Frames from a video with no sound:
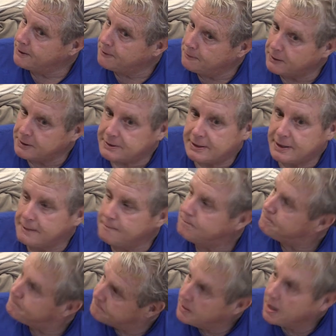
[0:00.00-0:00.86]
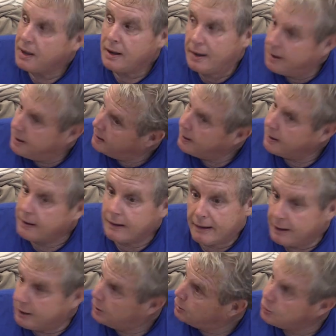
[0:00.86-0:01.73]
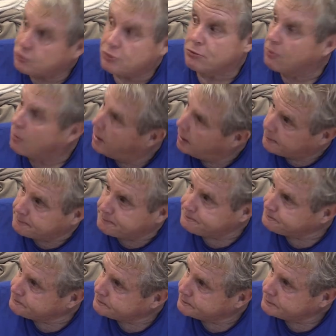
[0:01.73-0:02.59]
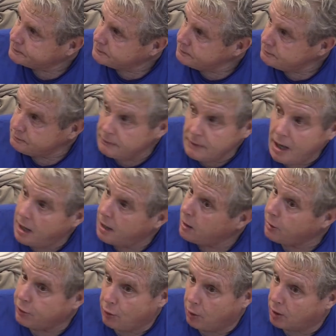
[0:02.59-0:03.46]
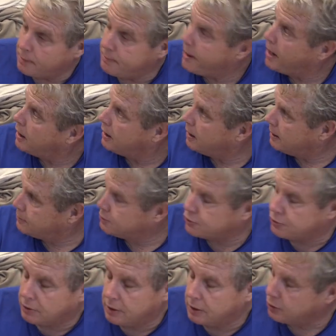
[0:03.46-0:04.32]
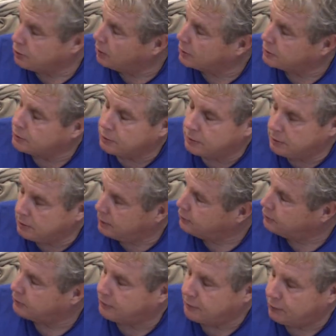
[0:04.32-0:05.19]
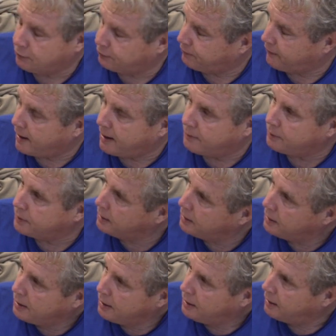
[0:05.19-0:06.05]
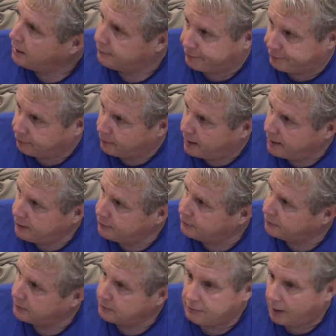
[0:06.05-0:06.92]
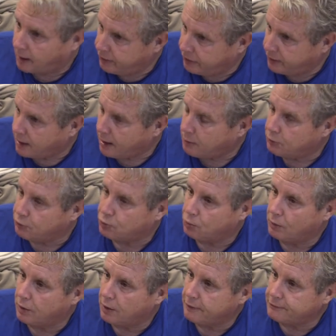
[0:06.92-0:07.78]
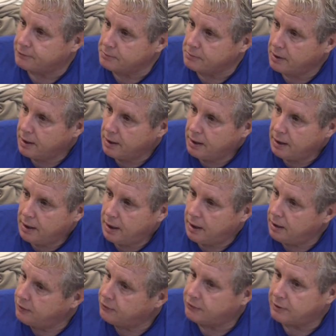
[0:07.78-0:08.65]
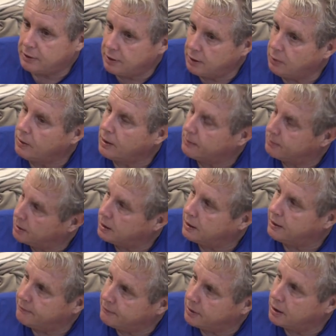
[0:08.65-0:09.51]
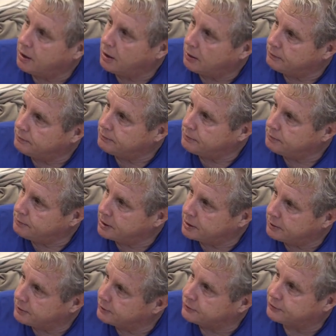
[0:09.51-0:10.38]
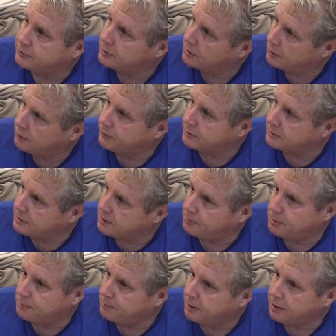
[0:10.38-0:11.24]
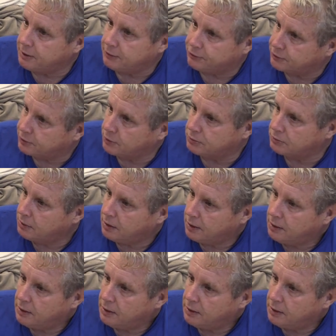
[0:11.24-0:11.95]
know what, Tim, you should run. And he thought about it, and I'm sure he talked to his family and friends, and I think I was one of them. And he said, you know what, I'm going to give it a go because, you know, the TPP is so